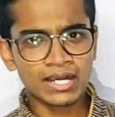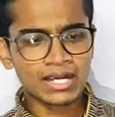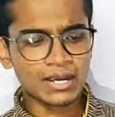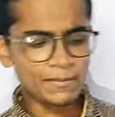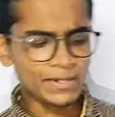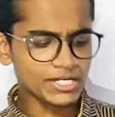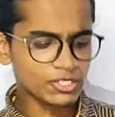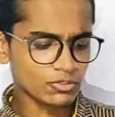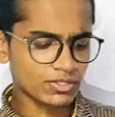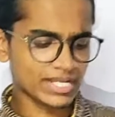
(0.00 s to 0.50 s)

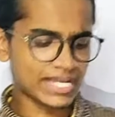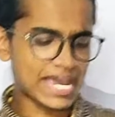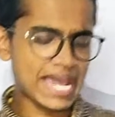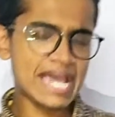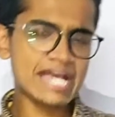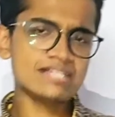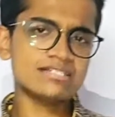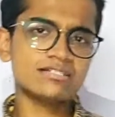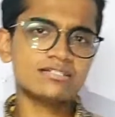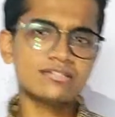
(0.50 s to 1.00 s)
Coming to the
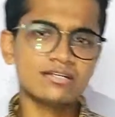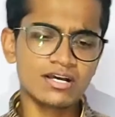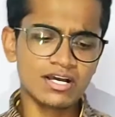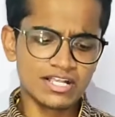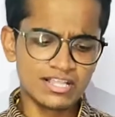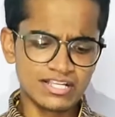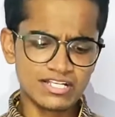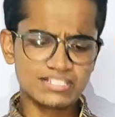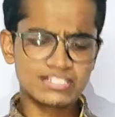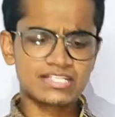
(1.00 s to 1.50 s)
case,
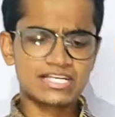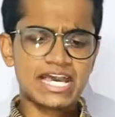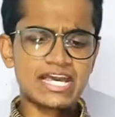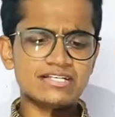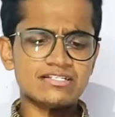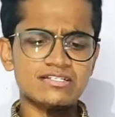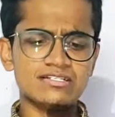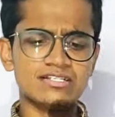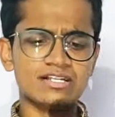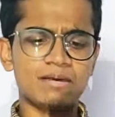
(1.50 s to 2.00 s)
this
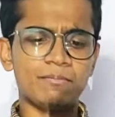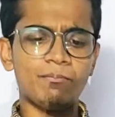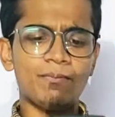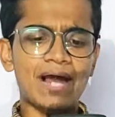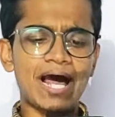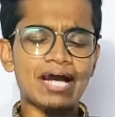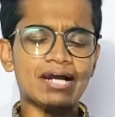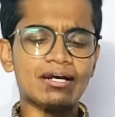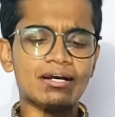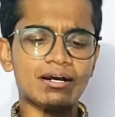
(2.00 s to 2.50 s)
case is in a
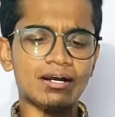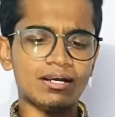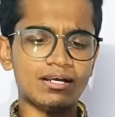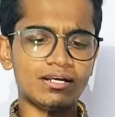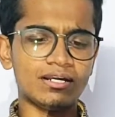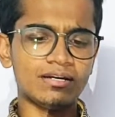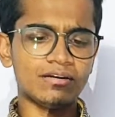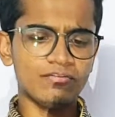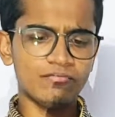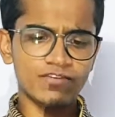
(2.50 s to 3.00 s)
black
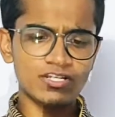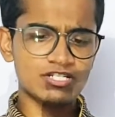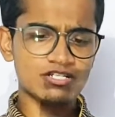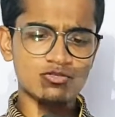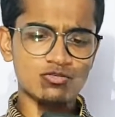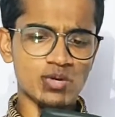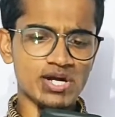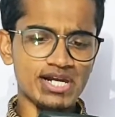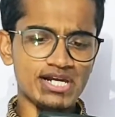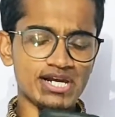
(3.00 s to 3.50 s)
color, which is
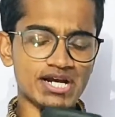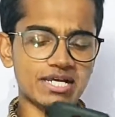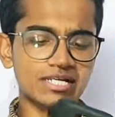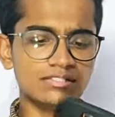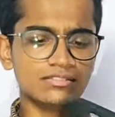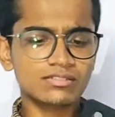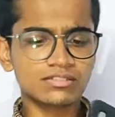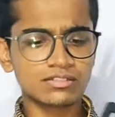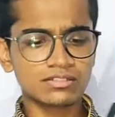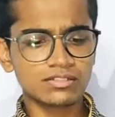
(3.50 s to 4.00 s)
very
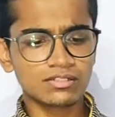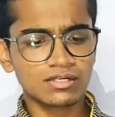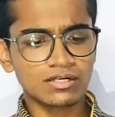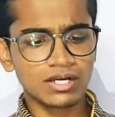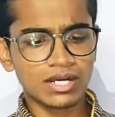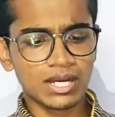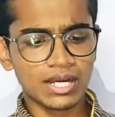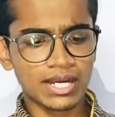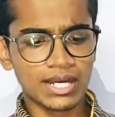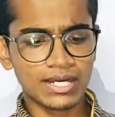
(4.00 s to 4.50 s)
nice,
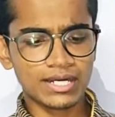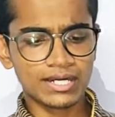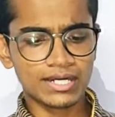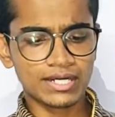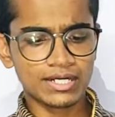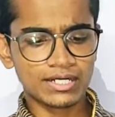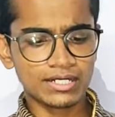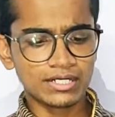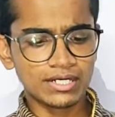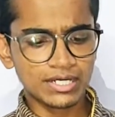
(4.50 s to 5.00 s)
and
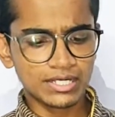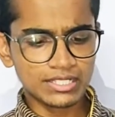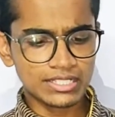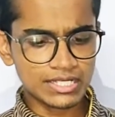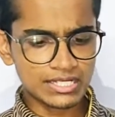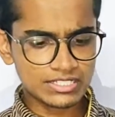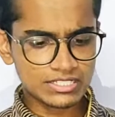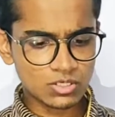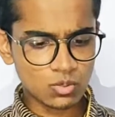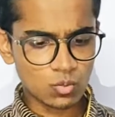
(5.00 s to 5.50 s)

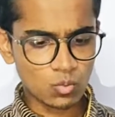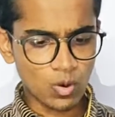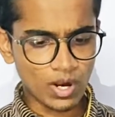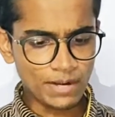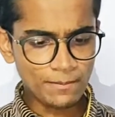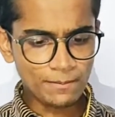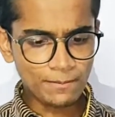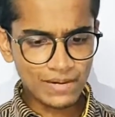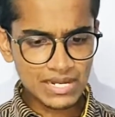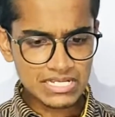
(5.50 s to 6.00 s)
there is a
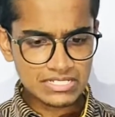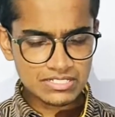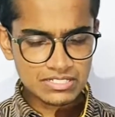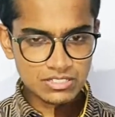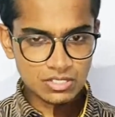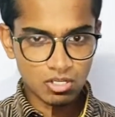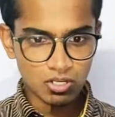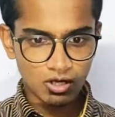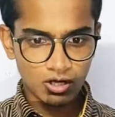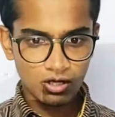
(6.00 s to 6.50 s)
OnePlus
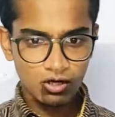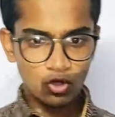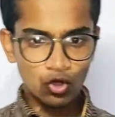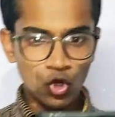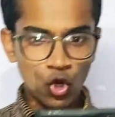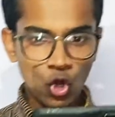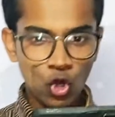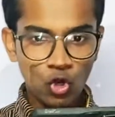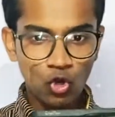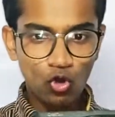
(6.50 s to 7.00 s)

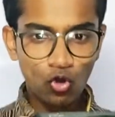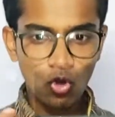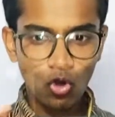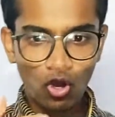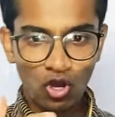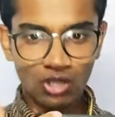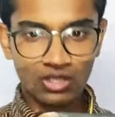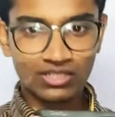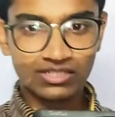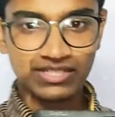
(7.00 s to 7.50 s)
logo
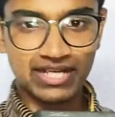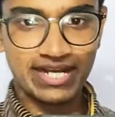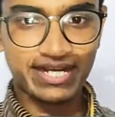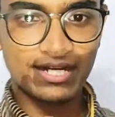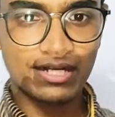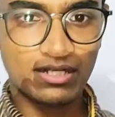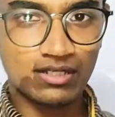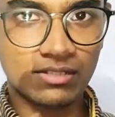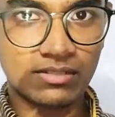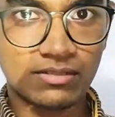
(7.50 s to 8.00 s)
on the side.